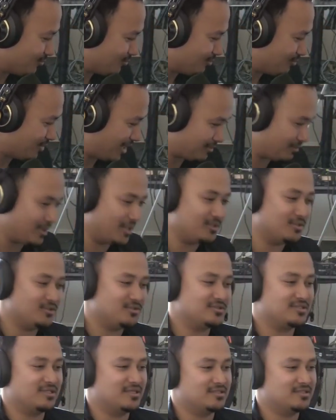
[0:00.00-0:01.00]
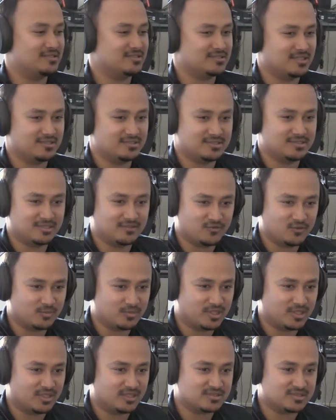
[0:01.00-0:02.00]
backpedaled and I decided to take film
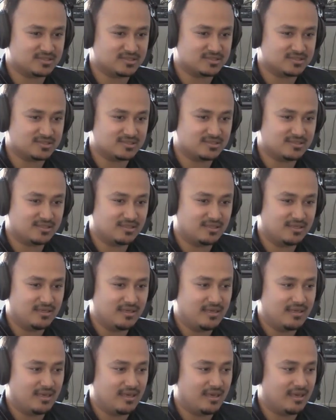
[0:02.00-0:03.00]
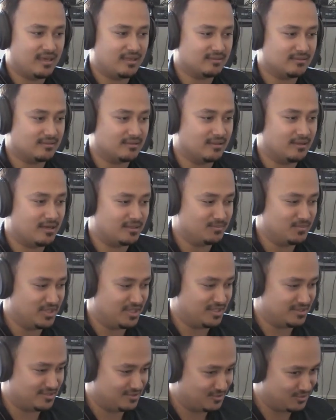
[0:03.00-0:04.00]
classes. And God
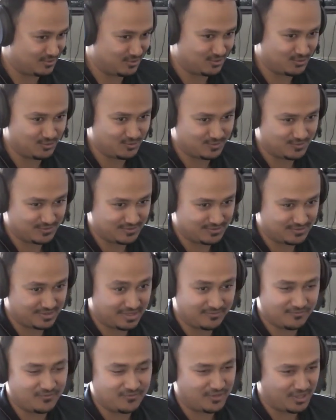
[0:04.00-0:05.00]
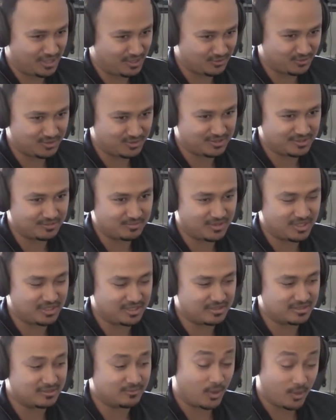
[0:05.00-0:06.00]
bless his soul, Tim Flattery,
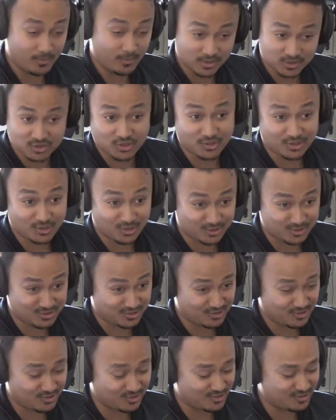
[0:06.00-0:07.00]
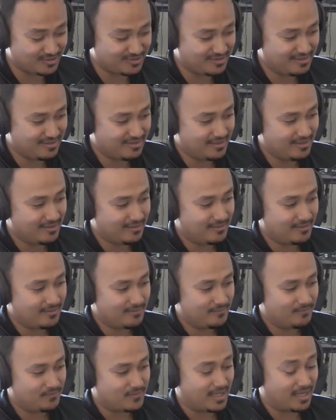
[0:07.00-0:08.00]
my department chair at Art Center,
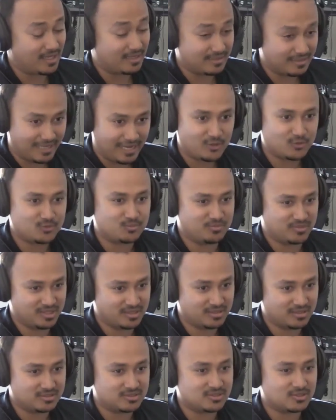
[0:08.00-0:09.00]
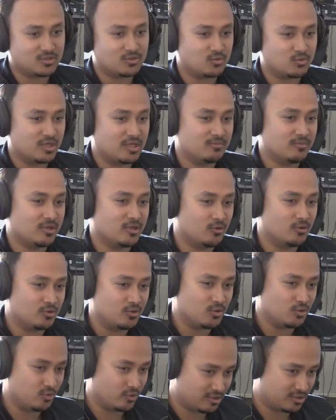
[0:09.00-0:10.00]
allowed me to create my own
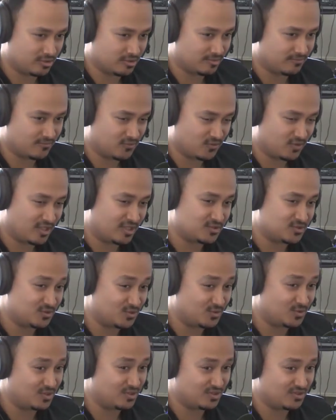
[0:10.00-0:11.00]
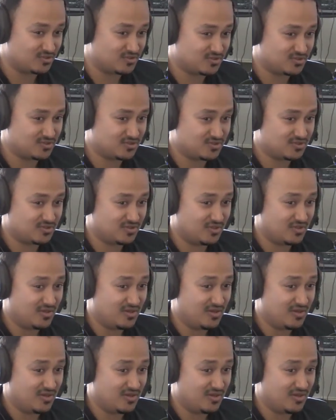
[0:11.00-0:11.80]
curriculum for the last two years. Oh, that's